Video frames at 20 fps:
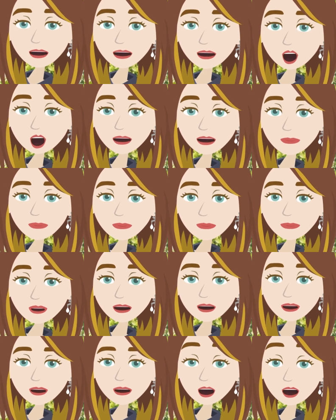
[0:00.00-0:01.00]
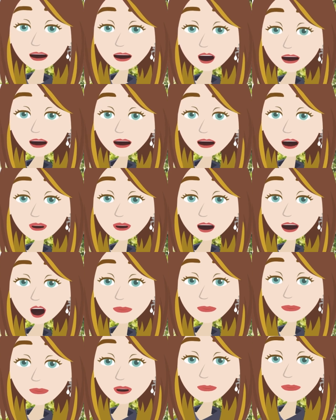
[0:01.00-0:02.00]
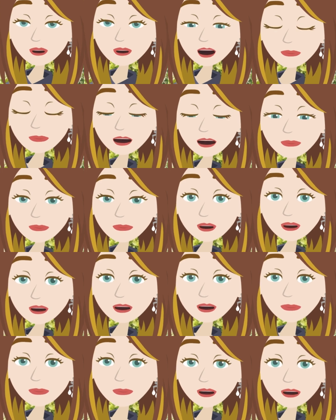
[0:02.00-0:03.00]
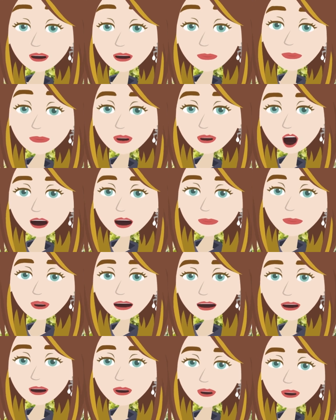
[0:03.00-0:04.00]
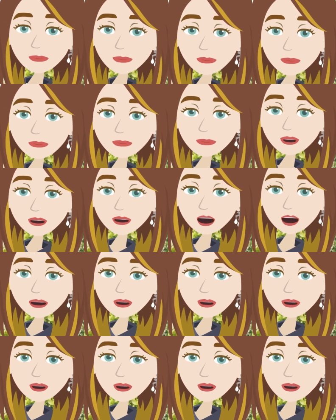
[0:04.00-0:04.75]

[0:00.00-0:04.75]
match the criteria that I've launched into vibrational escrow about that? Are you